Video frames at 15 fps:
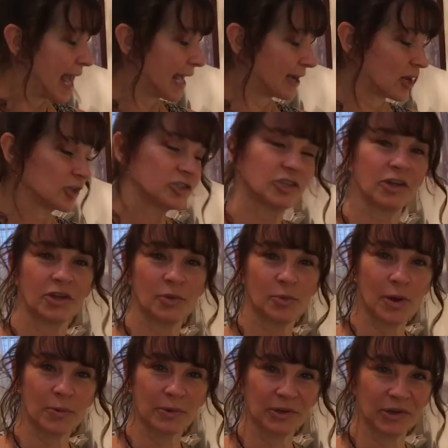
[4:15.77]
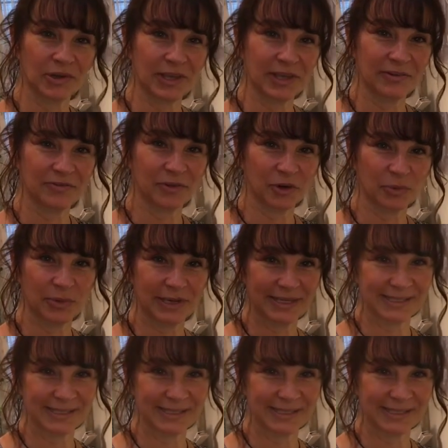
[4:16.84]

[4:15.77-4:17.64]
And I'll show you what we're looking for when